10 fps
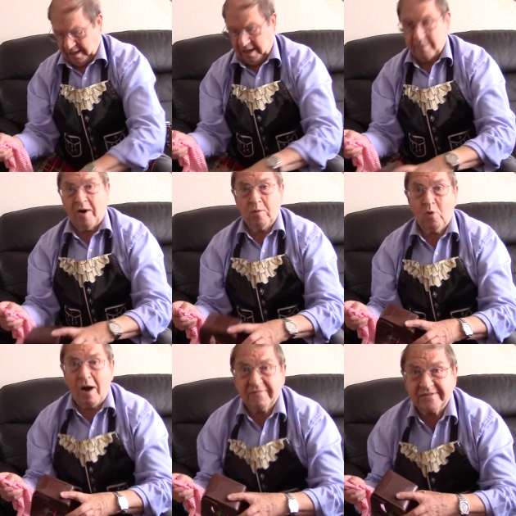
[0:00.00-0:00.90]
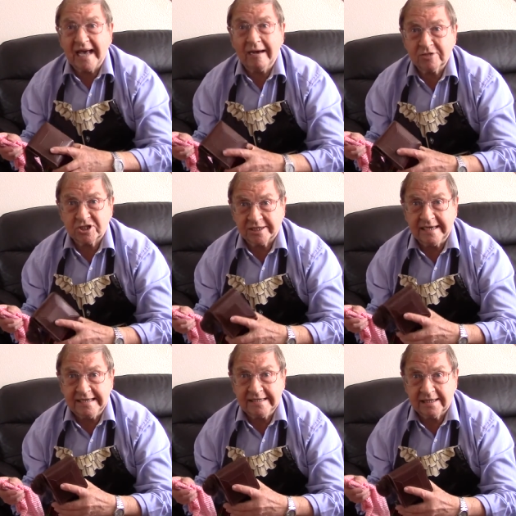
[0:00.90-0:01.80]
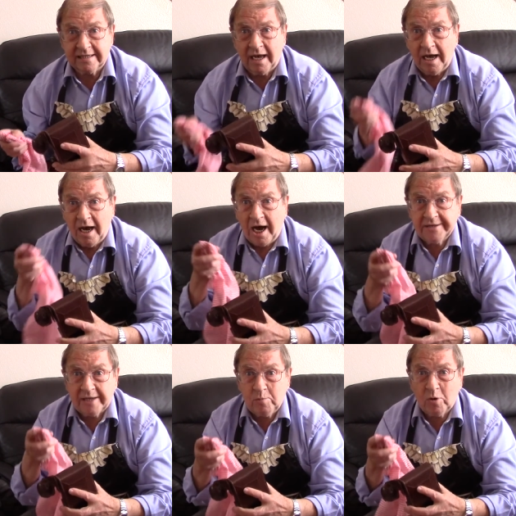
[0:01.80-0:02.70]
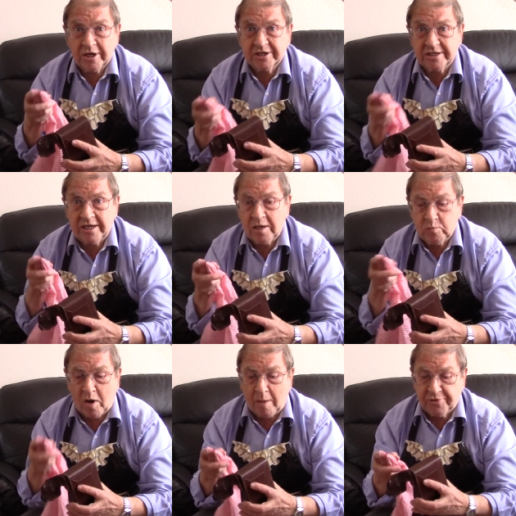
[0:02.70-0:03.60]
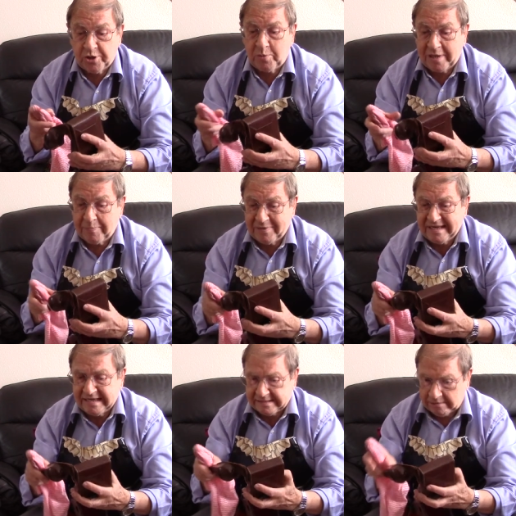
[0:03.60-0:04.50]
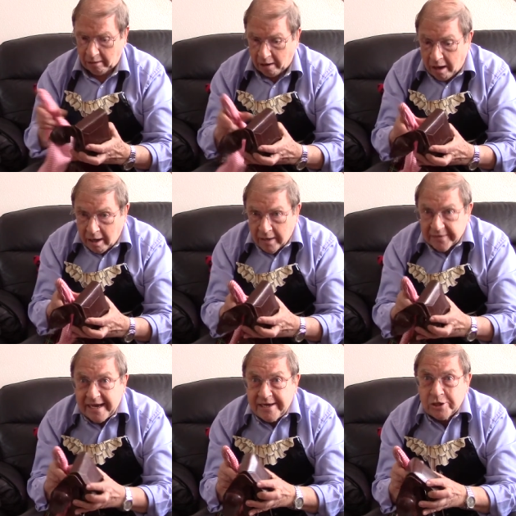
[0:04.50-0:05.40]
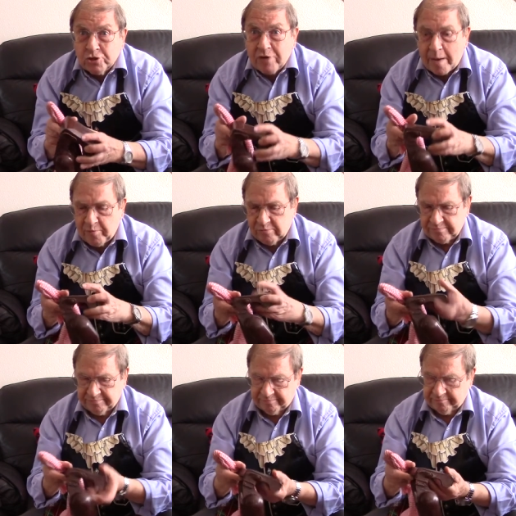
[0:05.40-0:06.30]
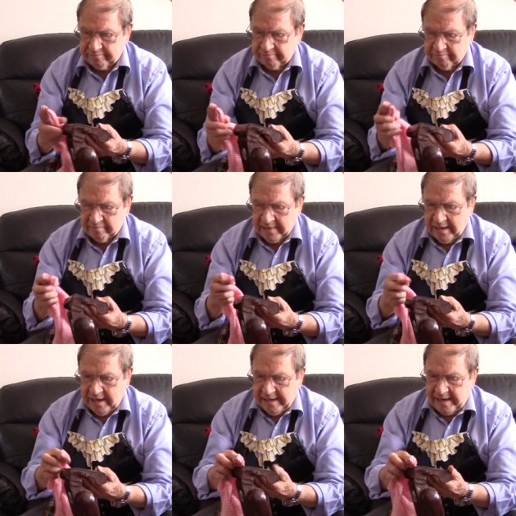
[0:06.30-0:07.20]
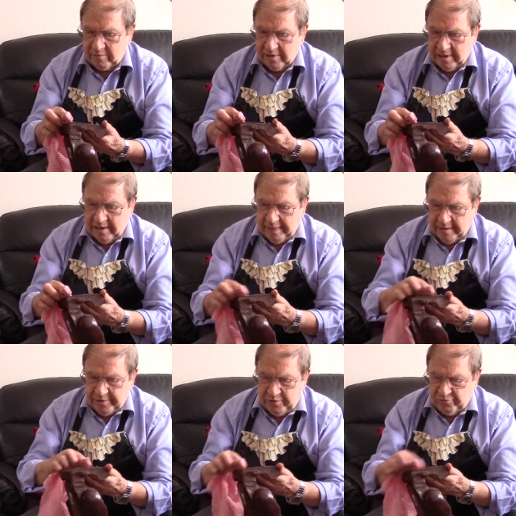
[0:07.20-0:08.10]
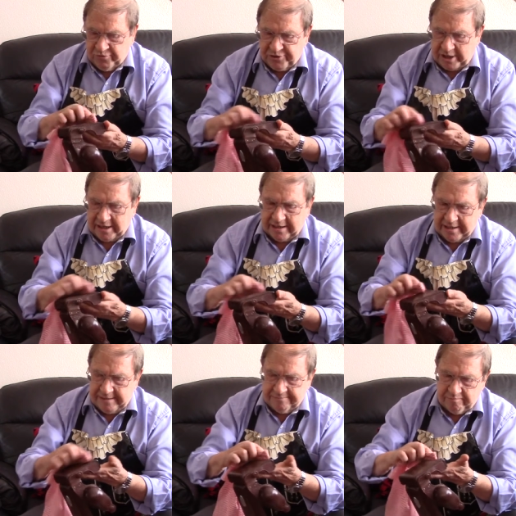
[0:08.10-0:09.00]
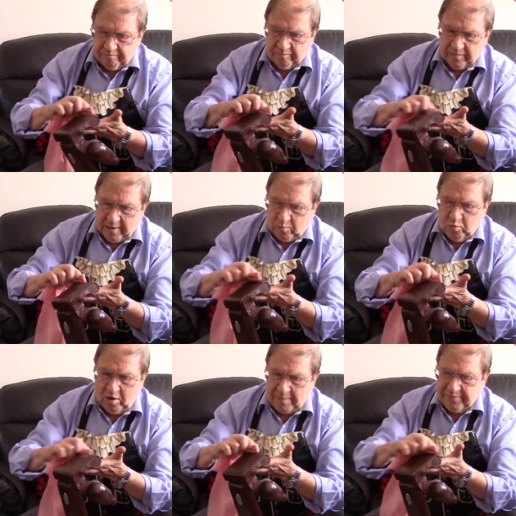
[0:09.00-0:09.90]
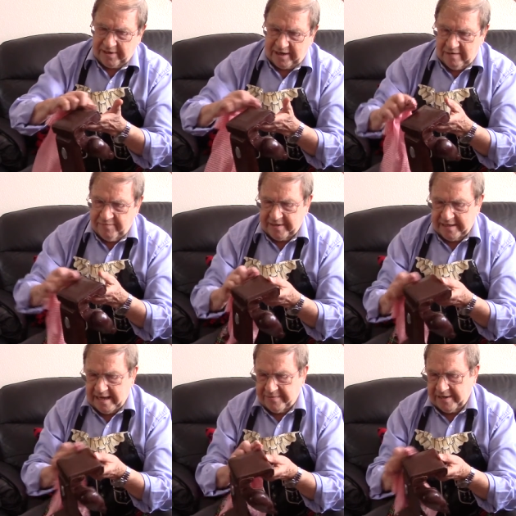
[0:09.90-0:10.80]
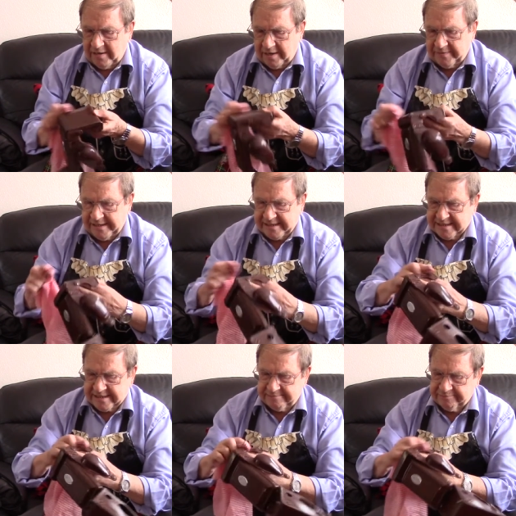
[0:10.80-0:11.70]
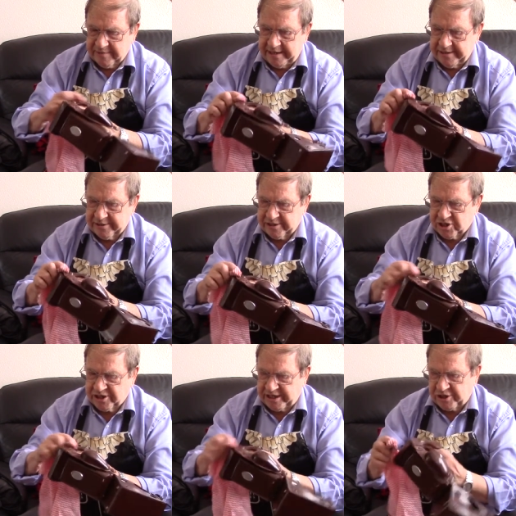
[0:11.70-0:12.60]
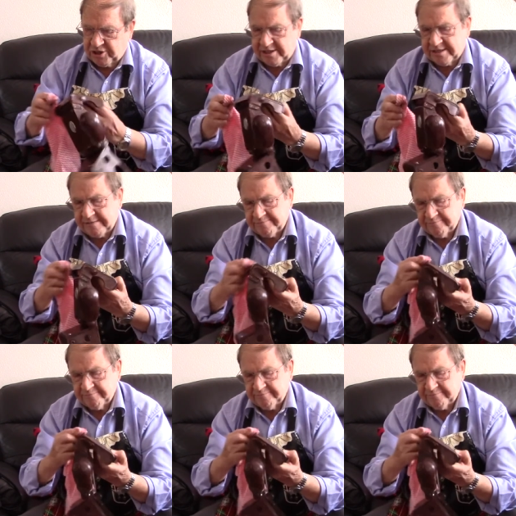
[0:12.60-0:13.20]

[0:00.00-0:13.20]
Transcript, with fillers: And my wife's downstairs and I don't want her to know what I'm doing up here. I get into trouble. Now, you gently wipe it over the leather like this, into the stitches.